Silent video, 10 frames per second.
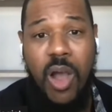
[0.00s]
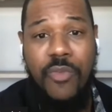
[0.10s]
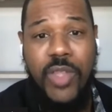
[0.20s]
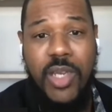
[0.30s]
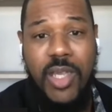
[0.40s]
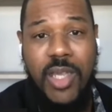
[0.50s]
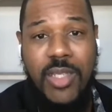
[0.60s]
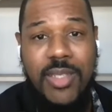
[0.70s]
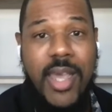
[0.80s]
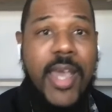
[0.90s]
often
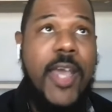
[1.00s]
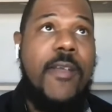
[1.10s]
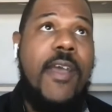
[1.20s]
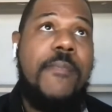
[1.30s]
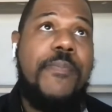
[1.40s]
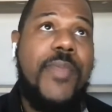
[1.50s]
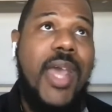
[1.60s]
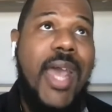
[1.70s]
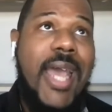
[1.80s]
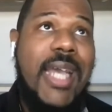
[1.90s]
is that
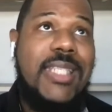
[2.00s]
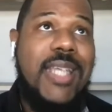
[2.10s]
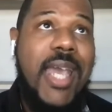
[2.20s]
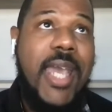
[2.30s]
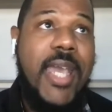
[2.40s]
as